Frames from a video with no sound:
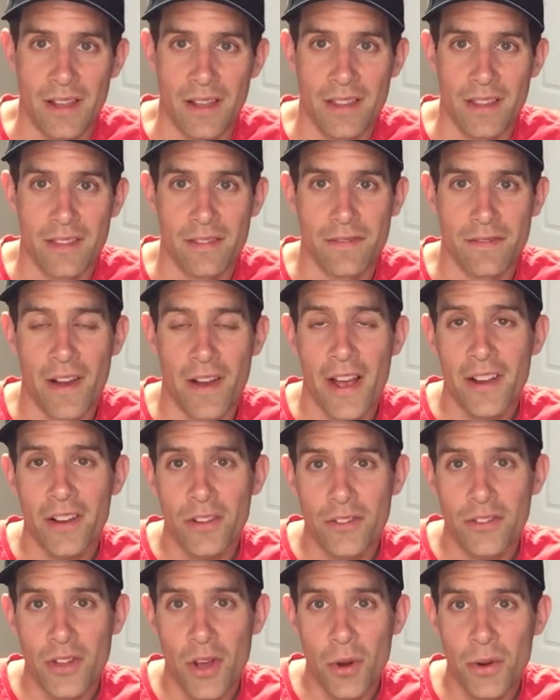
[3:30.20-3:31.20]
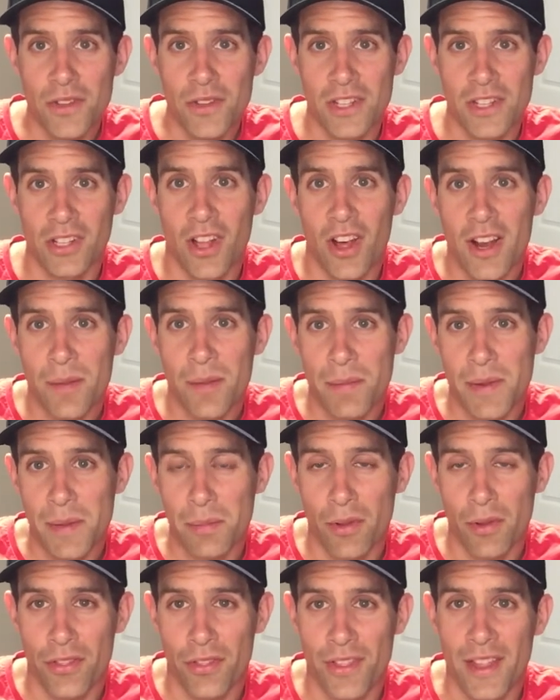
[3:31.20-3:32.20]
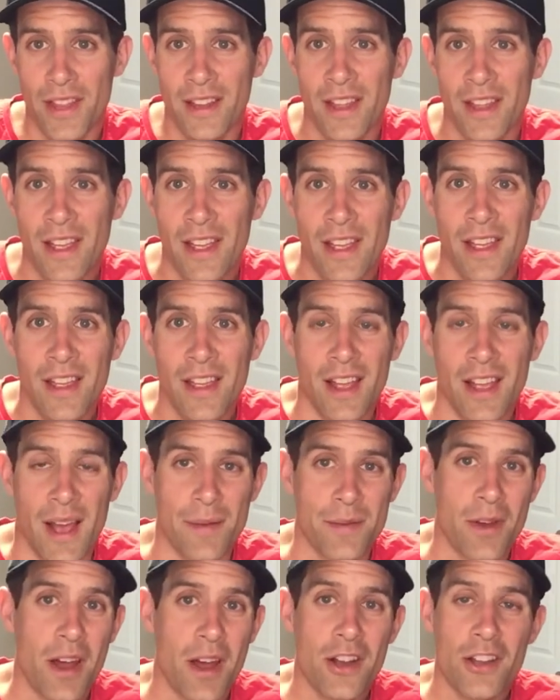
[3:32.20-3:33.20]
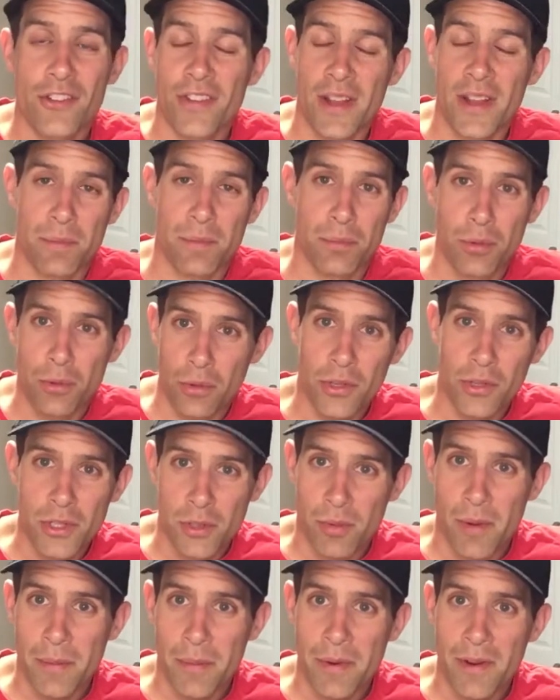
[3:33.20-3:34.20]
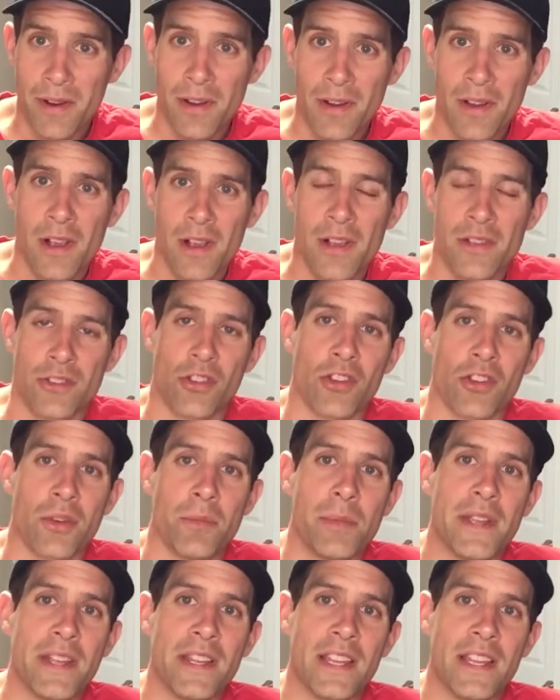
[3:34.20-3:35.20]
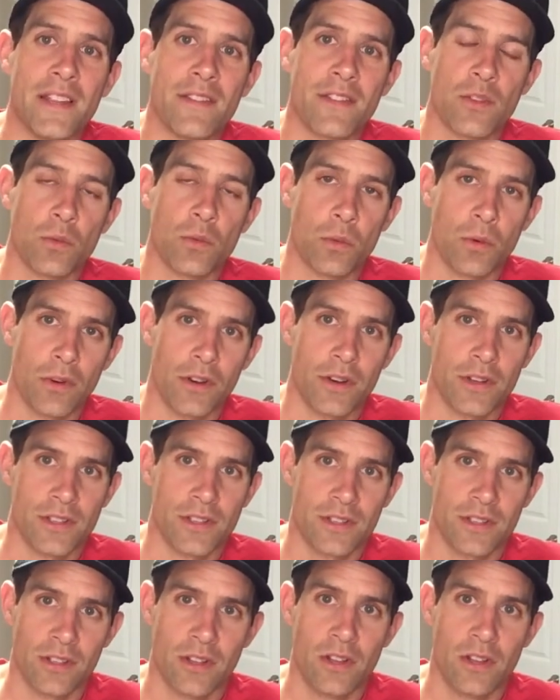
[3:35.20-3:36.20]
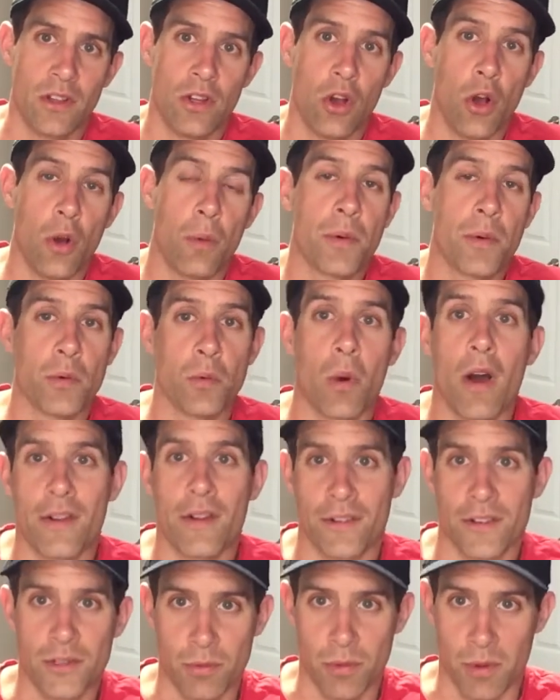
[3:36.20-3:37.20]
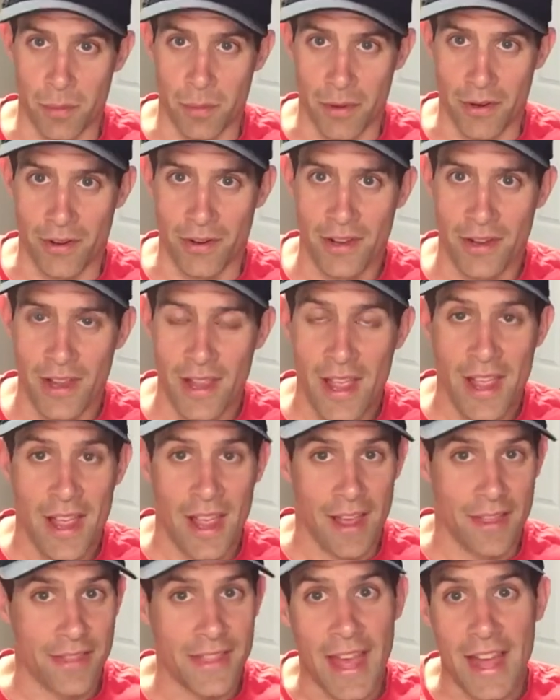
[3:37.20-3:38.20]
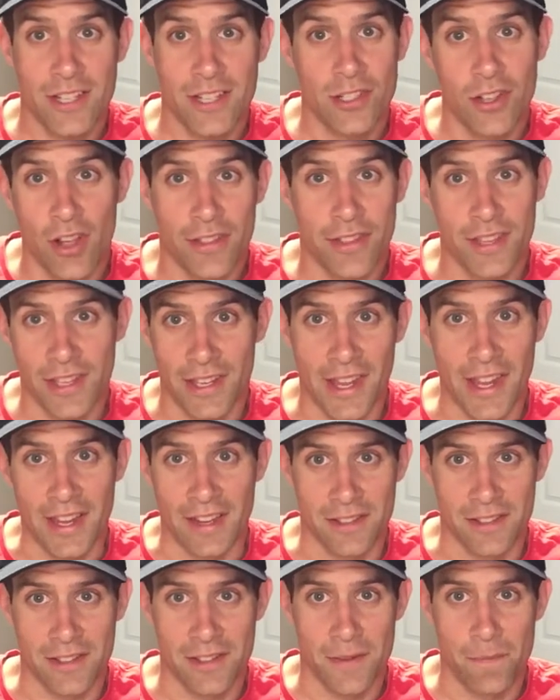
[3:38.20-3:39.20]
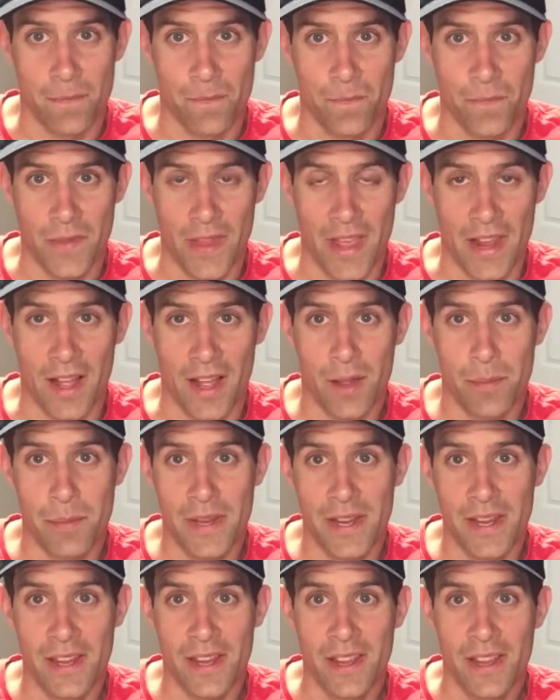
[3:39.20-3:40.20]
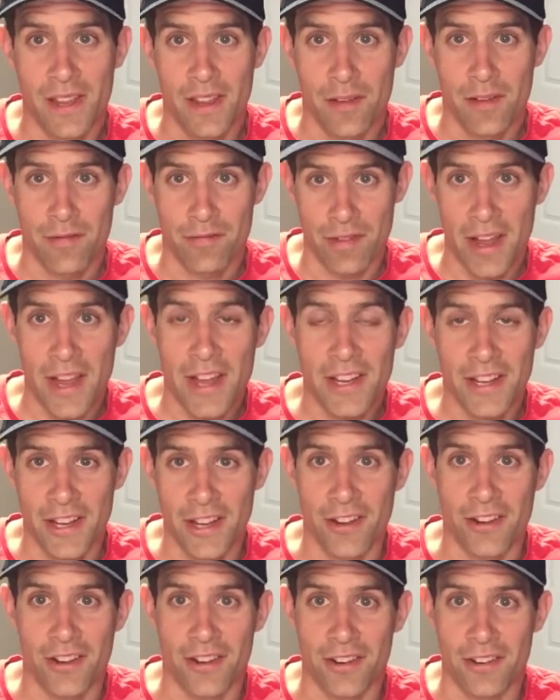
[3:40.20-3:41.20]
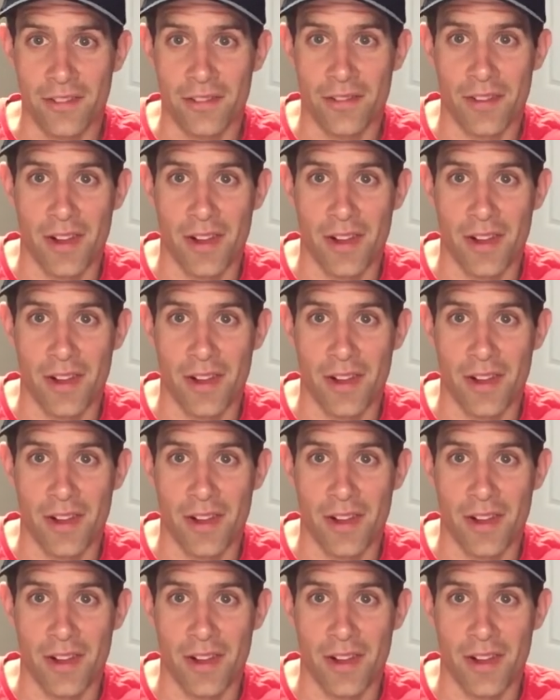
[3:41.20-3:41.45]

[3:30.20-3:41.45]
The final note is a lot of people think, I'm not a great pool swimmer, so I can be an even worse open water swimmer. And that's not the case. And I'll be frank here,